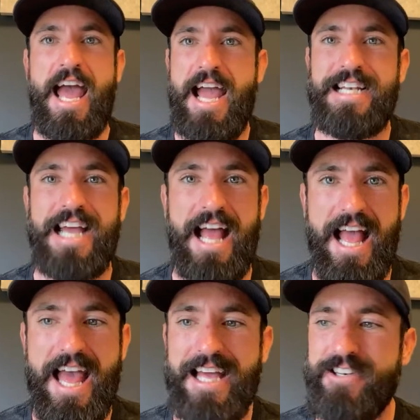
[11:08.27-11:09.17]
And to
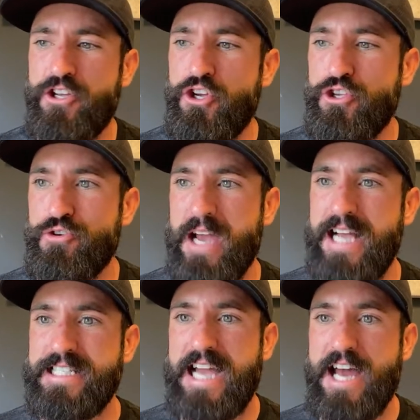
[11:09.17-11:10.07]
end, you
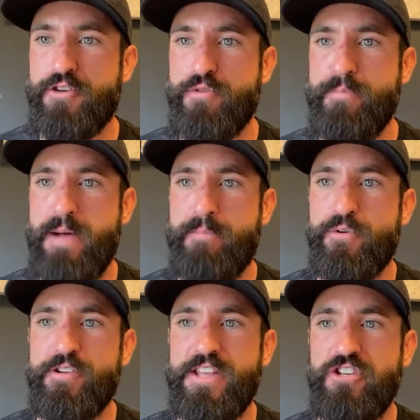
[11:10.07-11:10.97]
guys got to
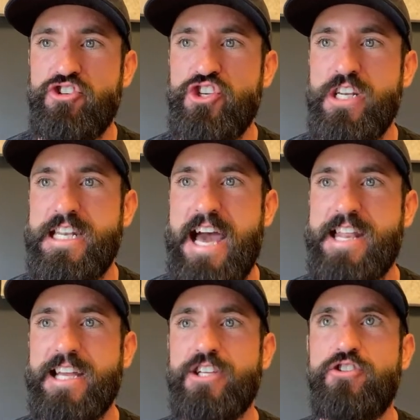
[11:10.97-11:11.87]
remember that
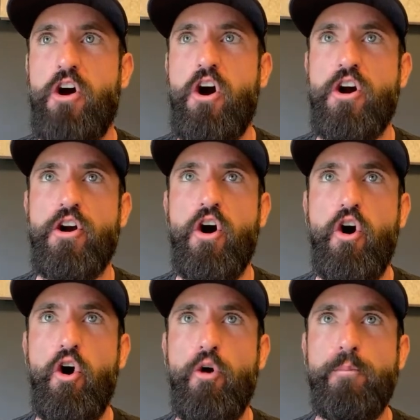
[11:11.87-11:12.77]
genetics are
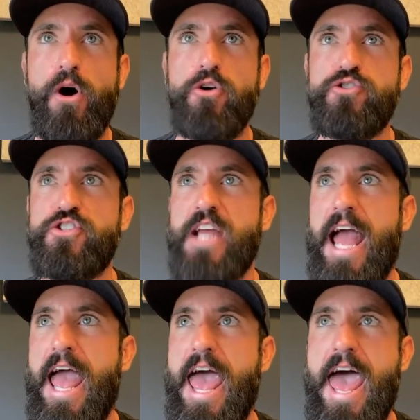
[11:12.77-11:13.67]
almost
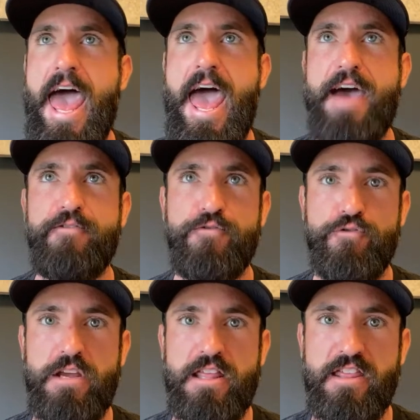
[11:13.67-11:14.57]

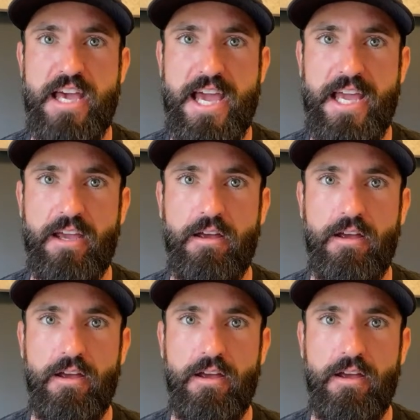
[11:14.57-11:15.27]
everything.